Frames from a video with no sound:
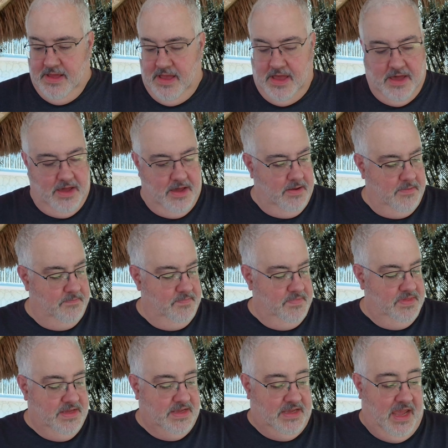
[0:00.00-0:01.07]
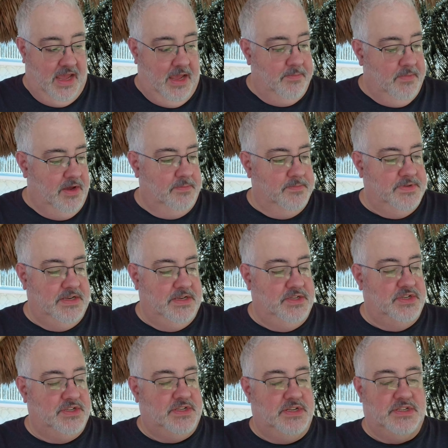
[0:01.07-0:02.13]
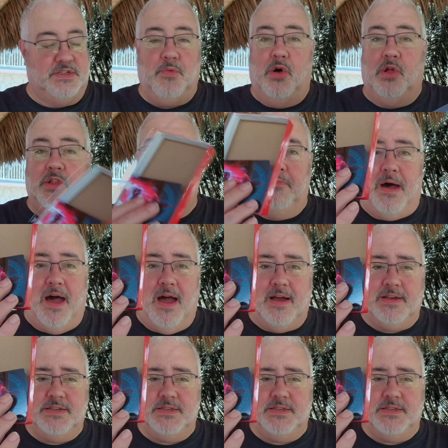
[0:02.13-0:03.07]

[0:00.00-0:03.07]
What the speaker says: The game comes in just this small little box,